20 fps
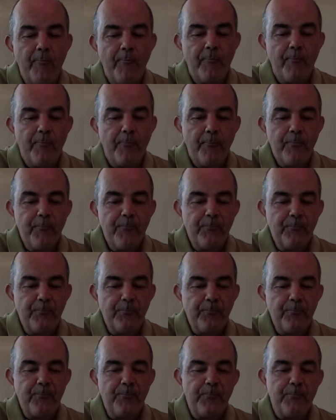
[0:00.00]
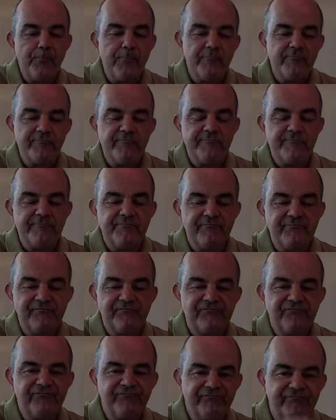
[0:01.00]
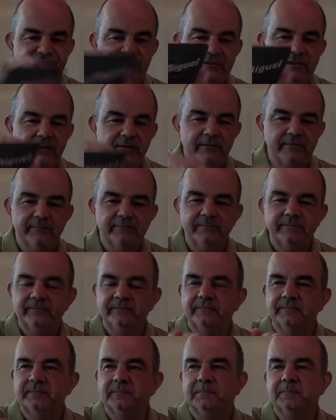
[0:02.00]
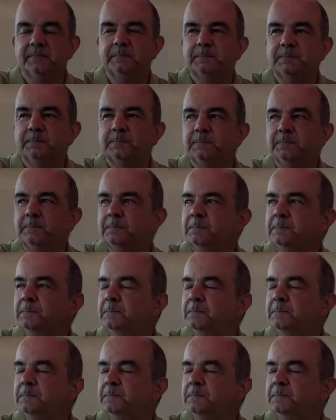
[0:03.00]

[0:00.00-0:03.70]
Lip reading: (no one is talking)